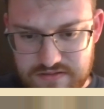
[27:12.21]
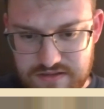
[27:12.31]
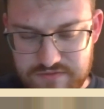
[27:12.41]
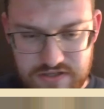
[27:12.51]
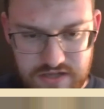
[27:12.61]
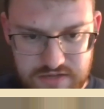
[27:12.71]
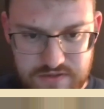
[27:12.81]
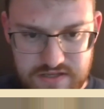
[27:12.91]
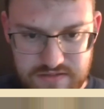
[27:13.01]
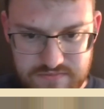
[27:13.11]
if you'd like,
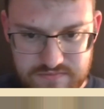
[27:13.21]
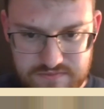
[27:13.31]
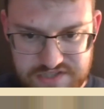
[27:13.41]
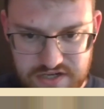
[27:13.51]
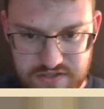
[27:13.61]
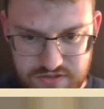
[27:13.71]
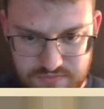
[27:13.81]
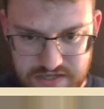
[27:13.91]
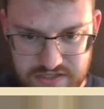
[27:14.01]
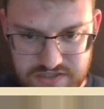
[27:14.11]
we can start a new
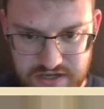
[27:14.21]
meeting,